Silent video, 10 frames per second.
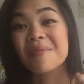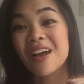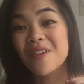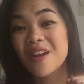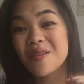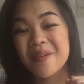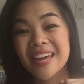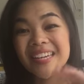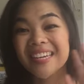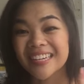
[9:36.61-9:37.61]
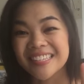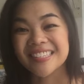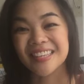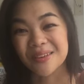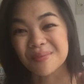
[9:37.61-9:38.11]
My favorite pen
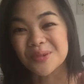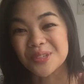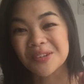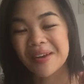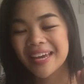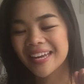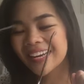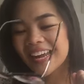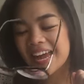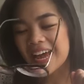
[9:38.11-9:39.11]
is the Muji pen.